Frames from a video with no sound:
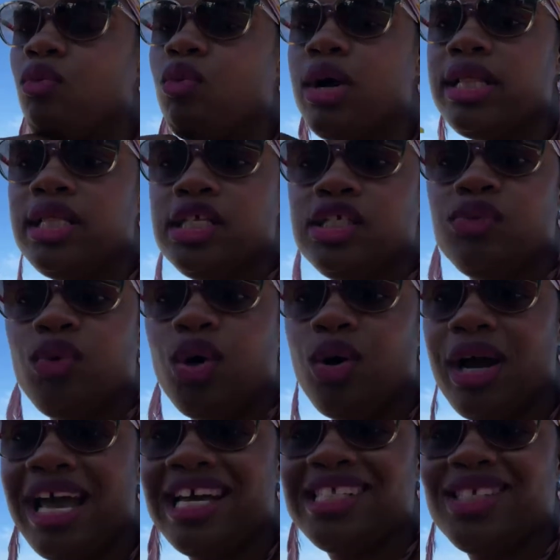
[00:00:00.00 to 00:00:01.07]
what this
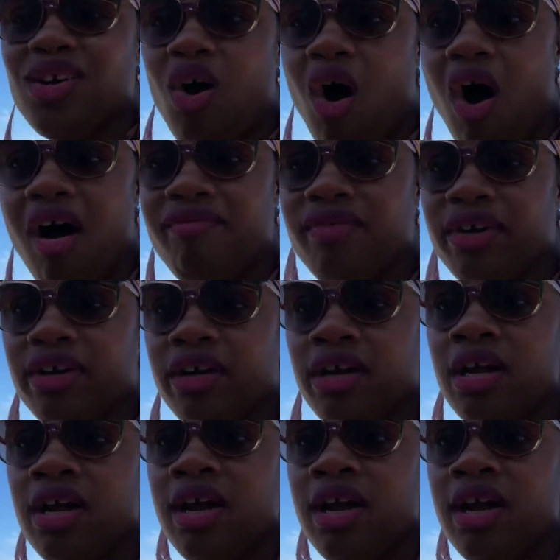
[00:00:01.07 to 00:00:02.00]
world has to offer.